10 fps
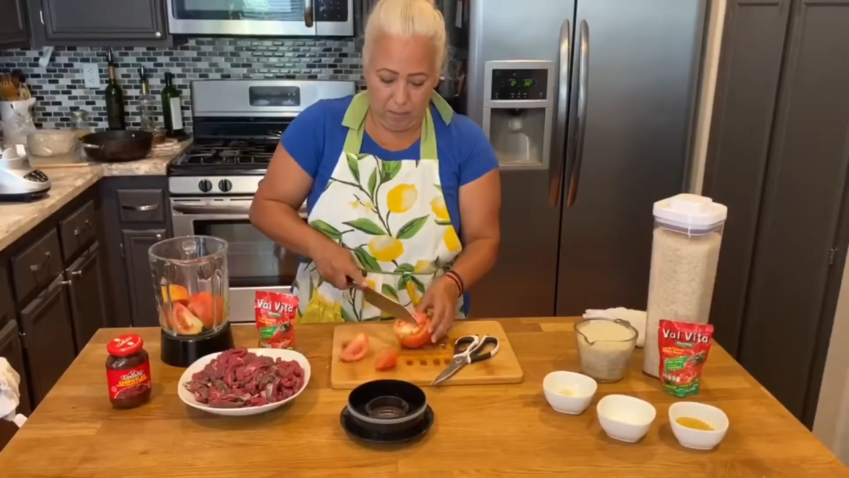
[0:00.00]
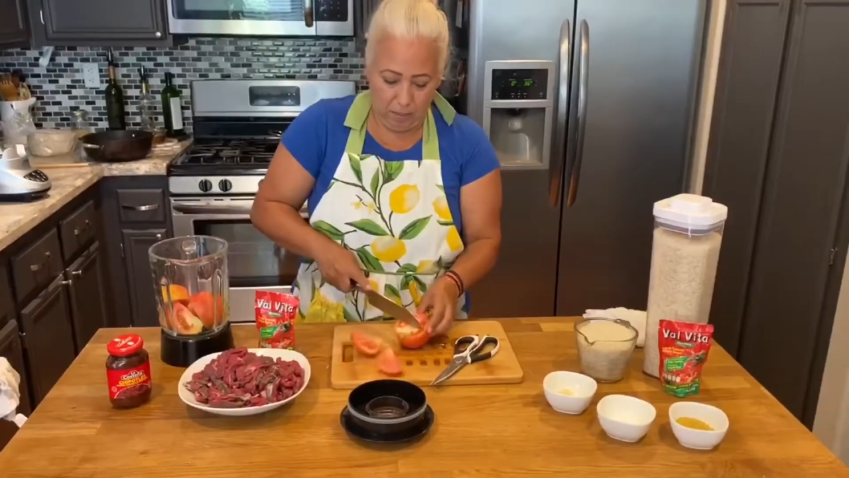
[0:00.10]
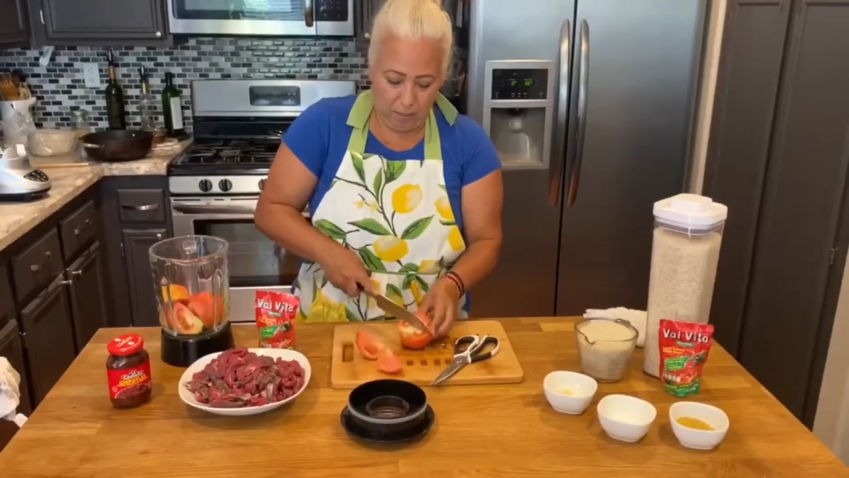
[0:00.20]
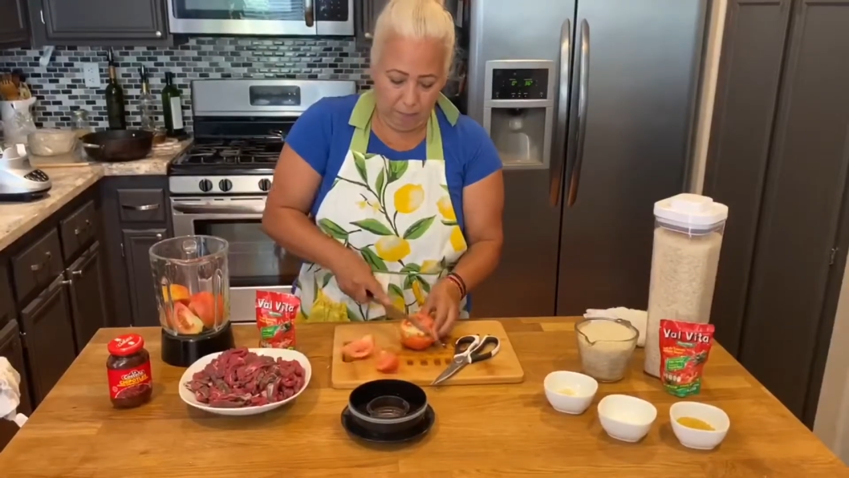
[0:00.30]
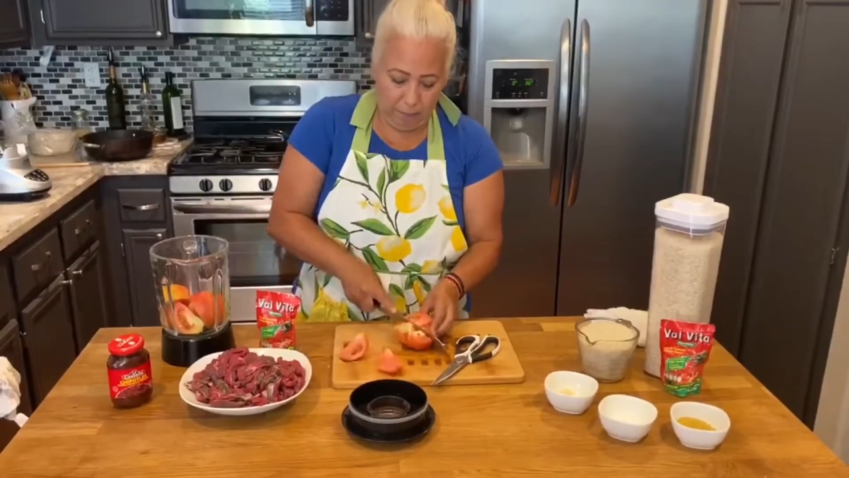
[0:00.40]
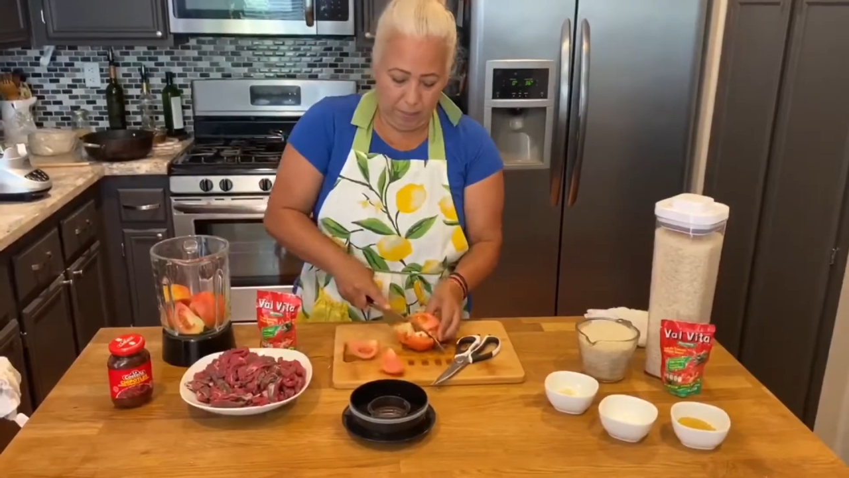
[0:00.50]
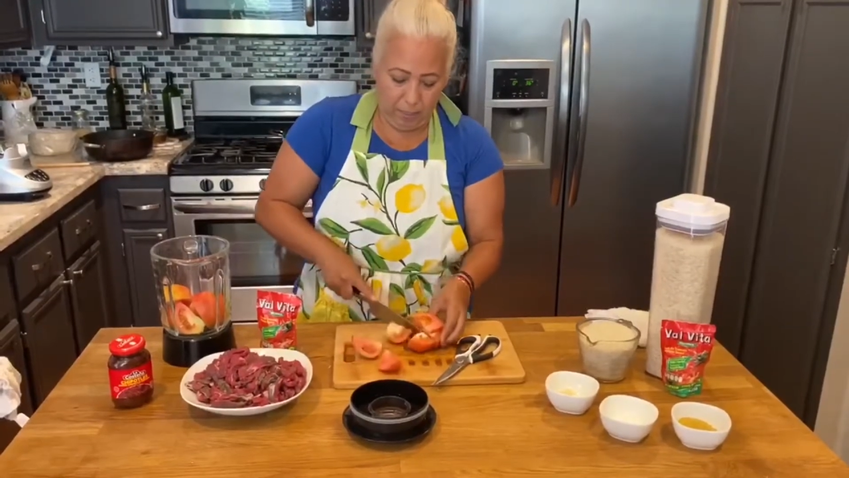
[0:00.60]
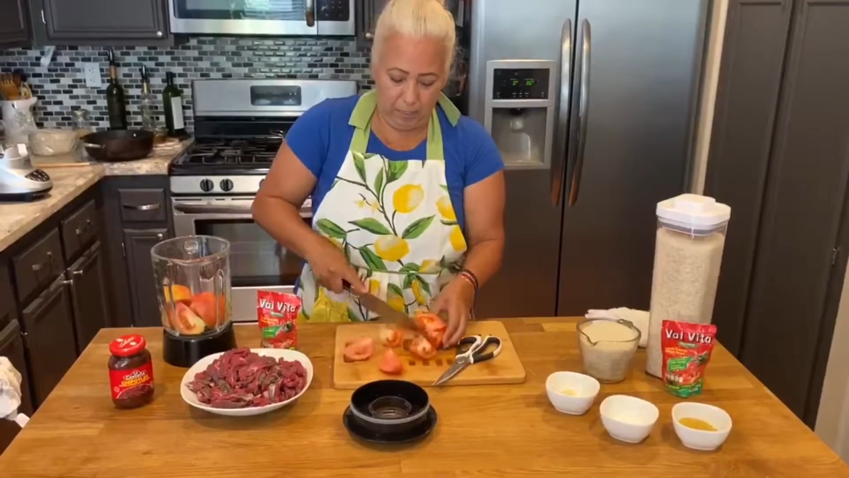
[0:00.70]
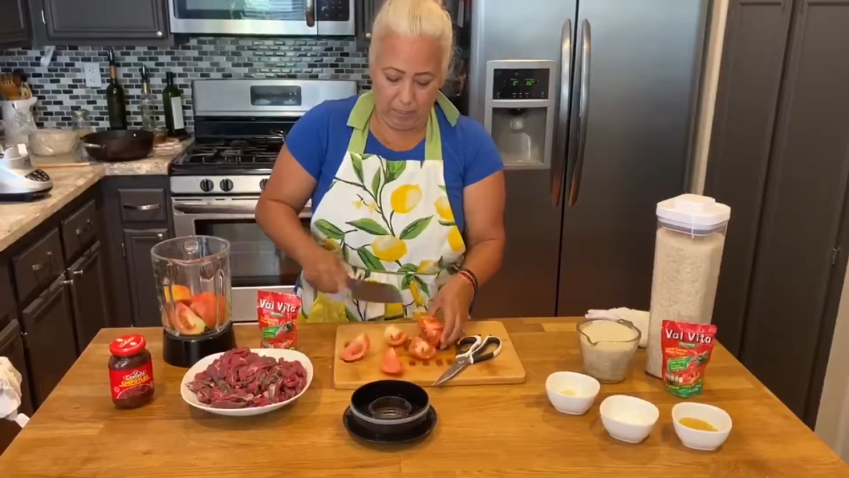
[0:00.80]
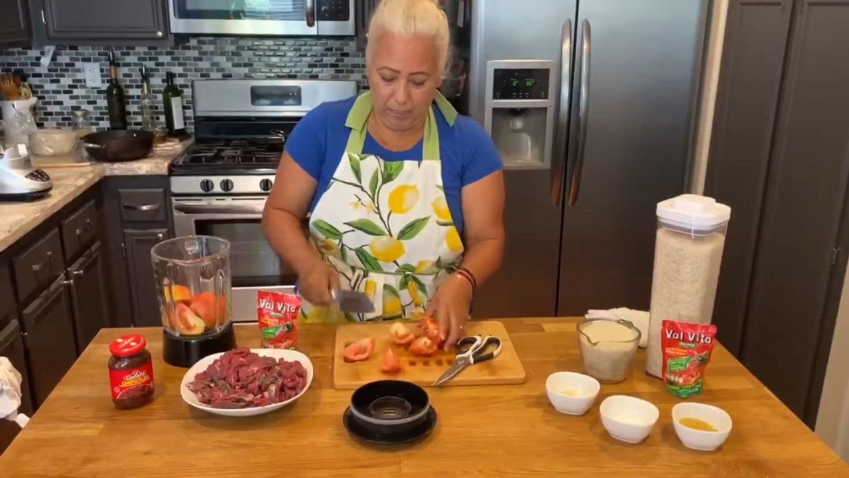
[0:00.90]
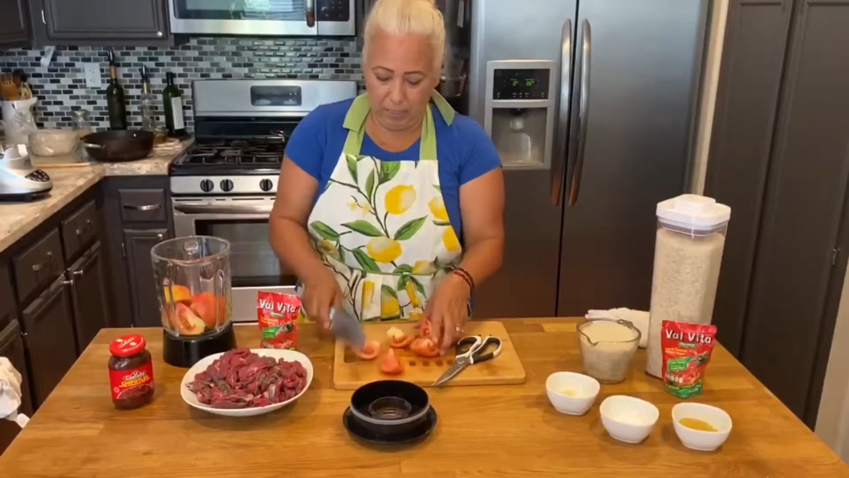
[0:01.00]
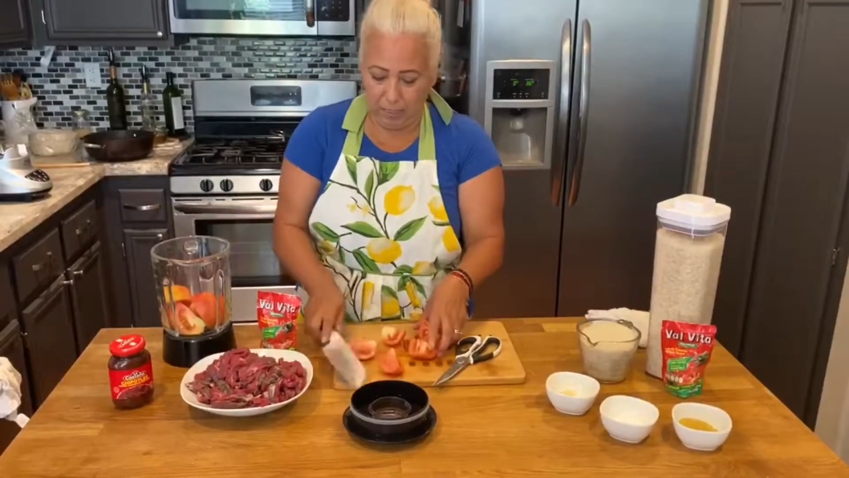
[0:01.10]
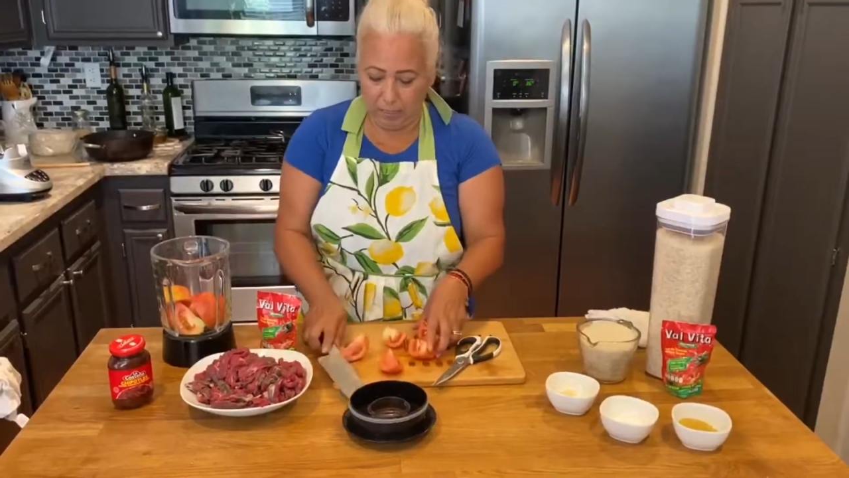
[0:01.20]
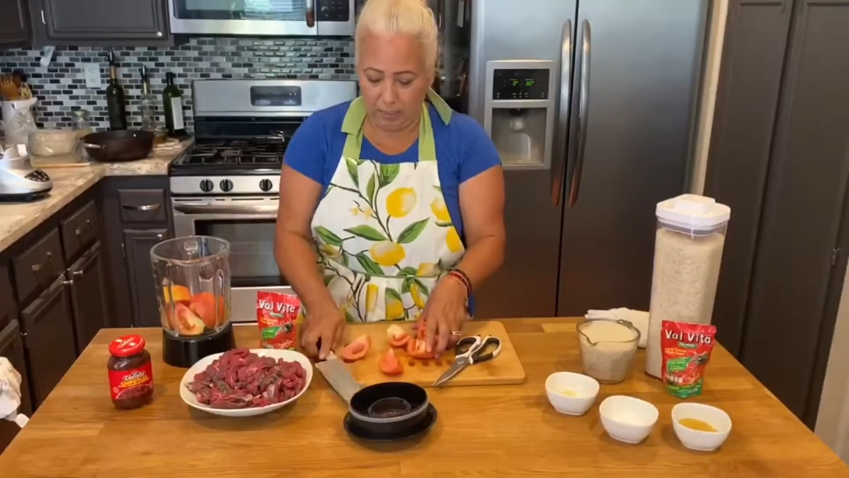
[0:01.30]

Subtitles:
in pieces.